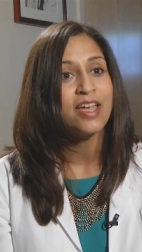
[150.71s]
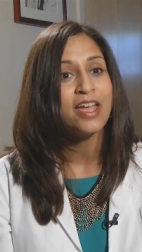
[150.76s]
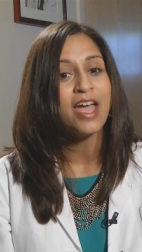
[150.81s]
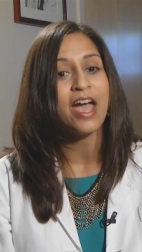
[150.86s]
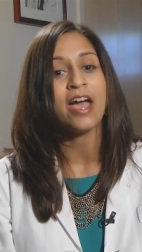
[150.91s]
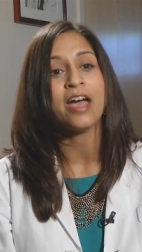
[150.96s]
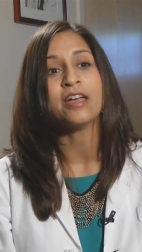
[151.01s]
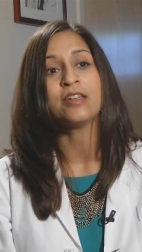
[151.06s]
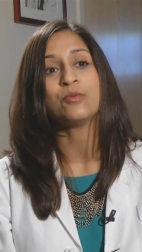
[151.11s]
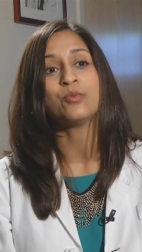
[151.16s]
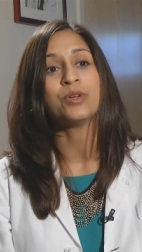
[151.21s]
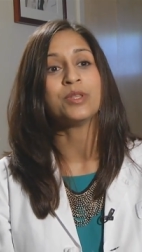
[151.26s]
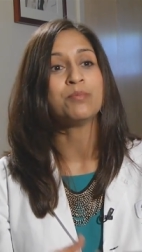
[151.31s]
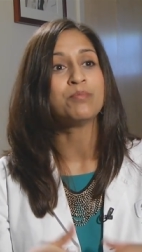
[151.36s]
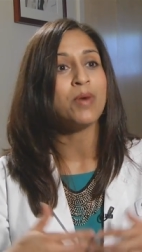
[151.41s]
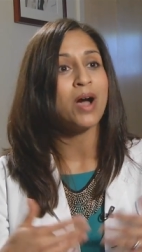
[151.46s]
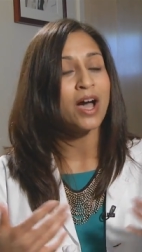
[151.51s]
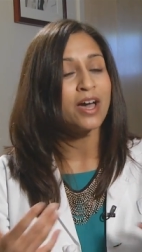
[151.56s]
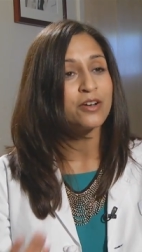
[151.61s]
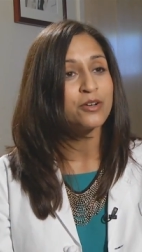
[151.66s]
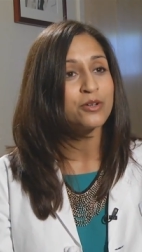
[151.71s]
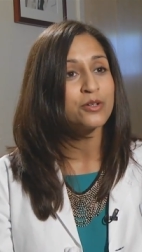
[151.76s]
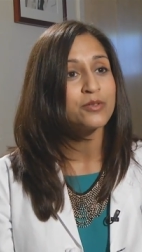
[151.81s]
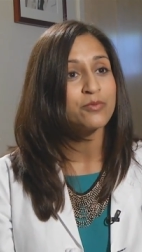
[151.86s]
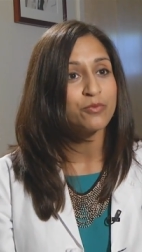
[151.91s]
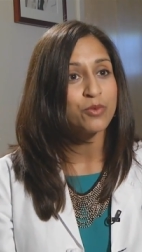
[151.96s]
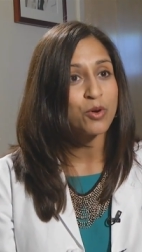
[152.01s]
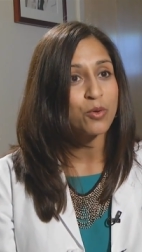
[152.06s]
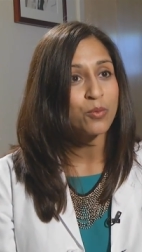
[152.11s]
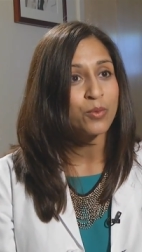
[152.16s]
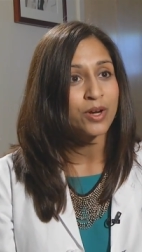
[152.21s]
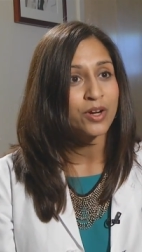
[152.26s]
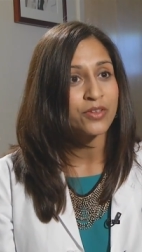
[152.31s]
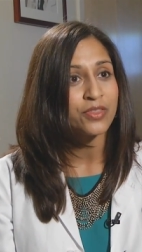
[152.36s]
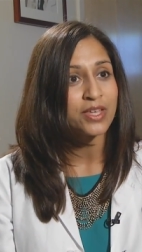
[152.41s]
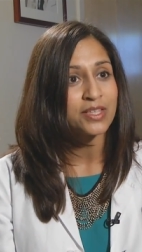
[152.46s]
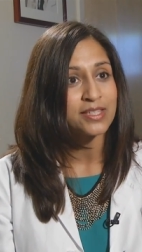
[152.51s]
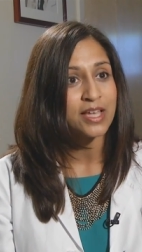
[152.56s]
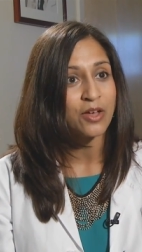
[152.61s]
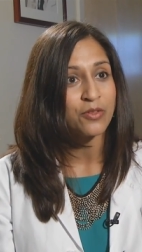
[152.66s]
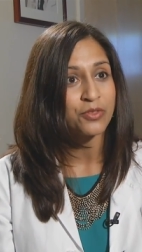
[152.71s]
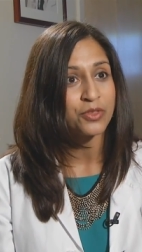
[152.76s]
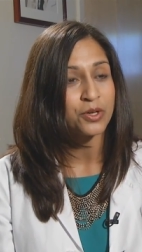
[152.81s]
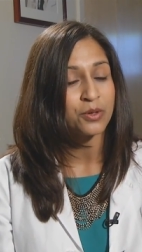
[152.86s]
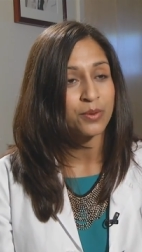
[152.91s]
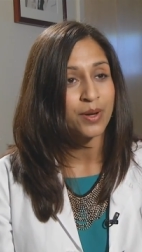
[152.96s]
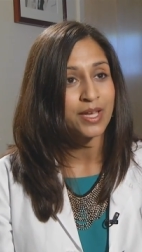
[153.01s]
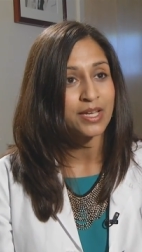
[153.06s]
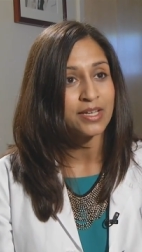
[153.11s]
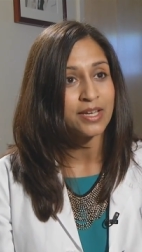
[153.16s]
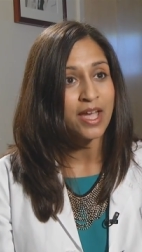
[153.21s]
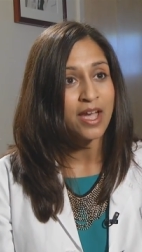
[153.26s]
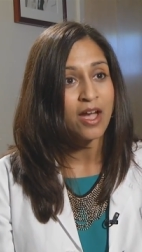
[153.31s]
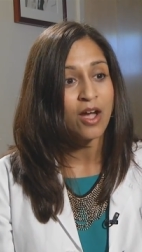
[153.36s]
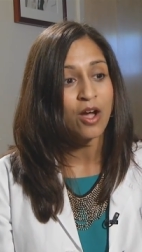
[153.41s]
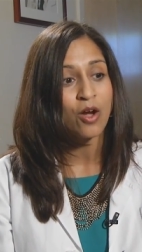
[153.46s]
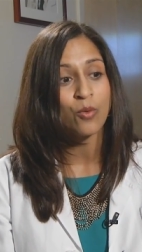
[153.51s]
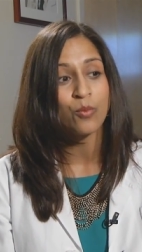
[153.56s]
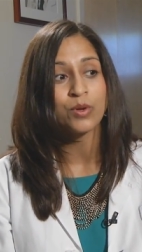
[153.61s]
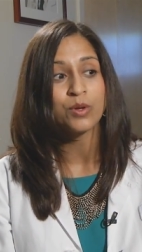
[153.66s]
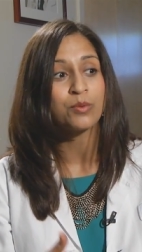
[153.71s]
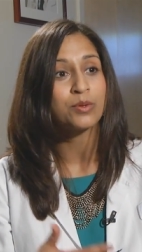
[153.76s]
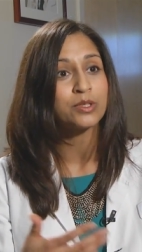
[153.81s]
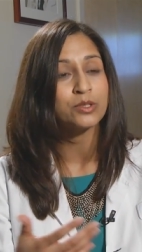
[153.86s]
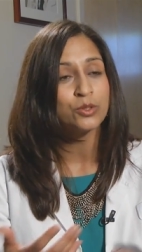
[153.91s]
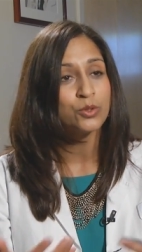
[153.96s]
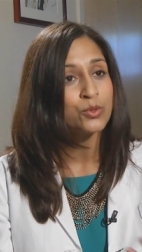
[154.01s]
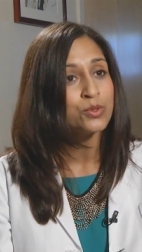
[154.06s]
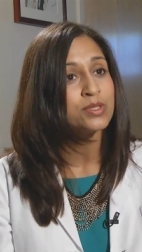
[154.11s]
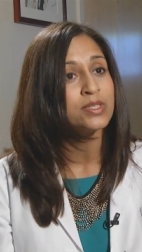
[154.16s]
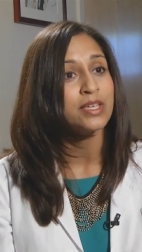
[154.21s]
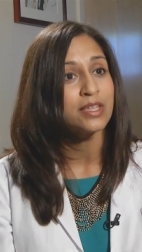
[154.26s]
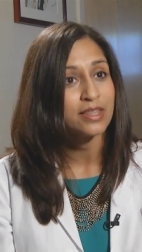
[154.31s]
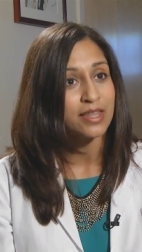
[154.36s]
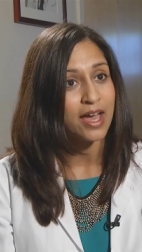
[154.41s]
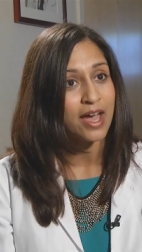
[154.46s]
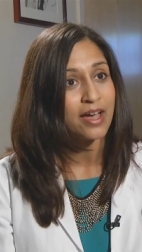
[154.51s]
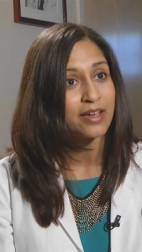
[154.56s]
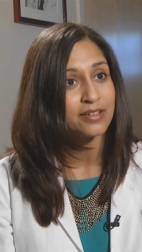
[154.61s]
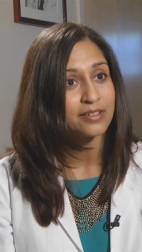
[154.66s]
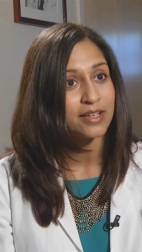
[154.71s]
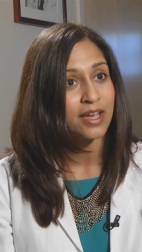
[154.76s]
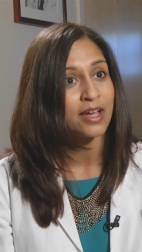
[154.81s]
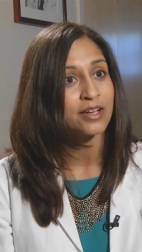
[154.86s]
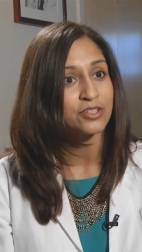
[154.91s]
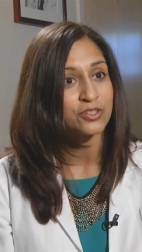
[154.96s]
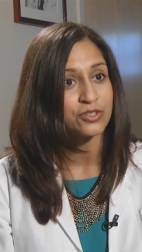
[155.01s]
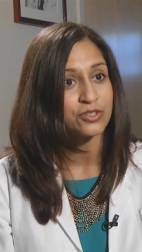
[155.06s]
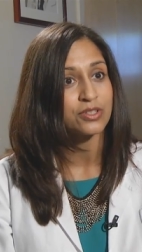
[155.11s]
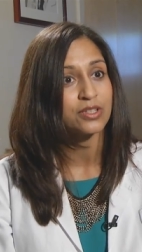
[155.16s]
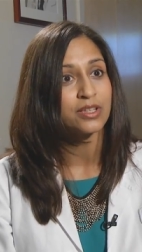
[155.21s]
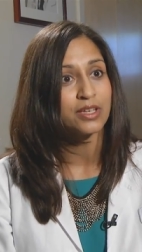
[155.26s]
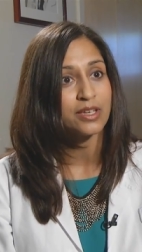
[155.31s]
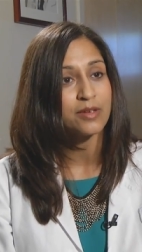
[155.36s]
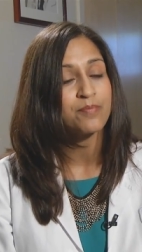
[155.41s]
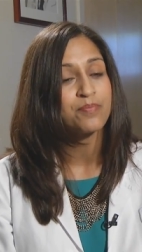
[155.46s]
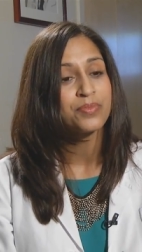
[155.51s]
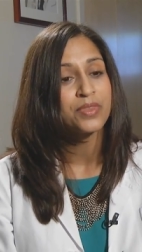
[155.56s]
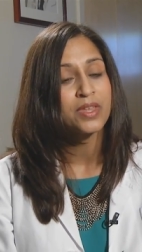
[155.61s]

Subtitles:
And with modern footwear that's out there right now, we were losing that, actually.